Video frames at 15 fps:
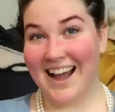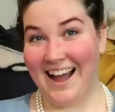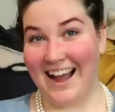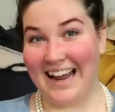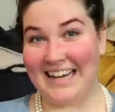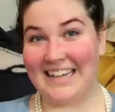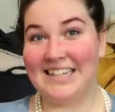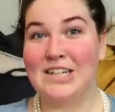
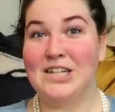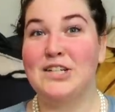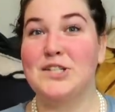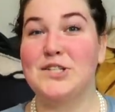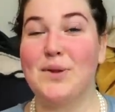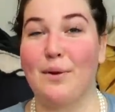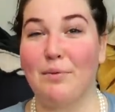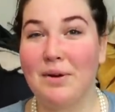Hi.
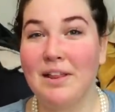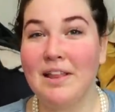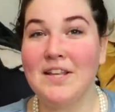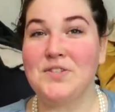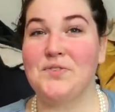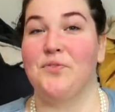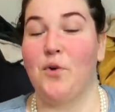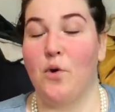So I
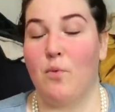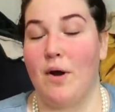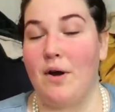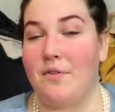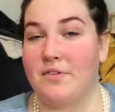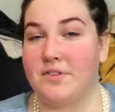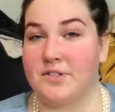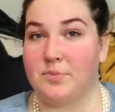realized full
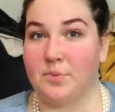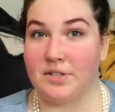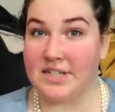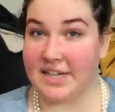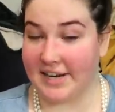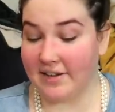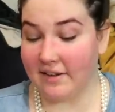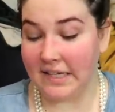well this is
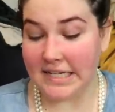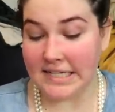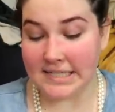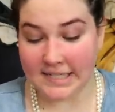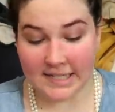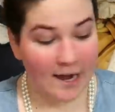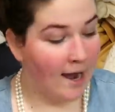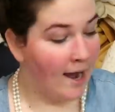
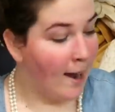ridiculous,